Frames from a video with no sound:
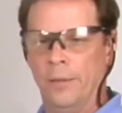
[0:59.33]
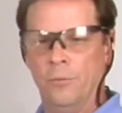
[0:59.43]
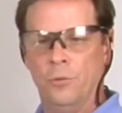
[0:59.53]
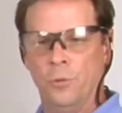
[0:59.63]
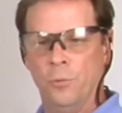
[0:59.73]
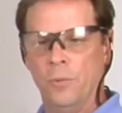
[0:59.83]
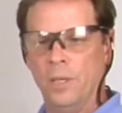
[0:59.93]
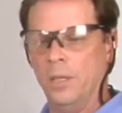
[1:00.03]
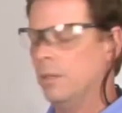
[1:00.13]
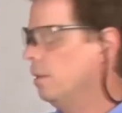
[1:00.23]
into
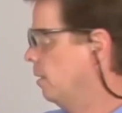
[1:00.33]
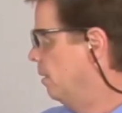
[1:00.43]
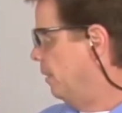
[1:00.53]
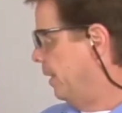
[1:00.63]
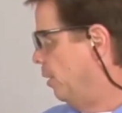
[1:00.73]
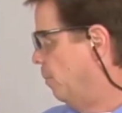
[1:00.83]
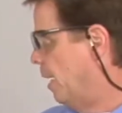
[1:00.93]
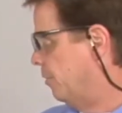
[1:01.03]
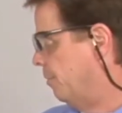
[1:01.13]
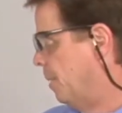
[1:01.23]
the, the
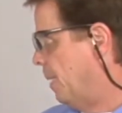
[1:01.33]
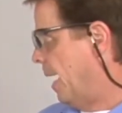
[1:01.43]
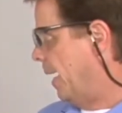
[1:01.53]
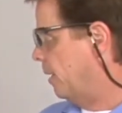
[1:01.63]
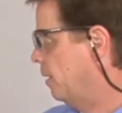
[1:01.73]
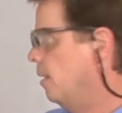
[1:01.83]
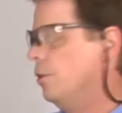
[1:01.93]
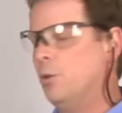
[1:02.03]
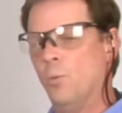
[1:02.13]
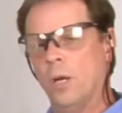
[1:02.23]
gearbox from the back.
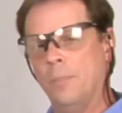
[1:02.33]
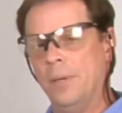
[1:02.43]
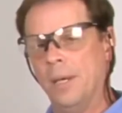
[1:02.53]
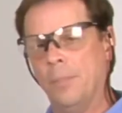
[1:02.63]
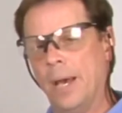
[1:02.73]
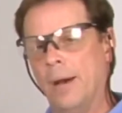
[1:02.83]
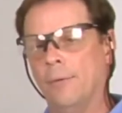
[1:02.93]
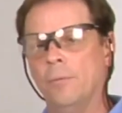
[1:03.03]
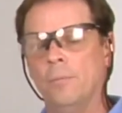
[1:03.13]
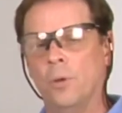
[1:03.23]
You want to be
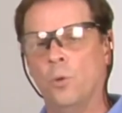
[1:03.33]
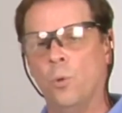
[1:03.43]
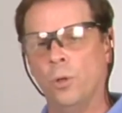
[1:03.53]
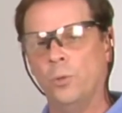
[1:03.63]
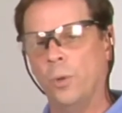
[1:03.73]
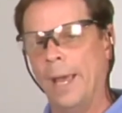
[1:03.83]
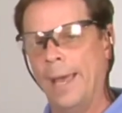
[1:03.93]
about a quarter to a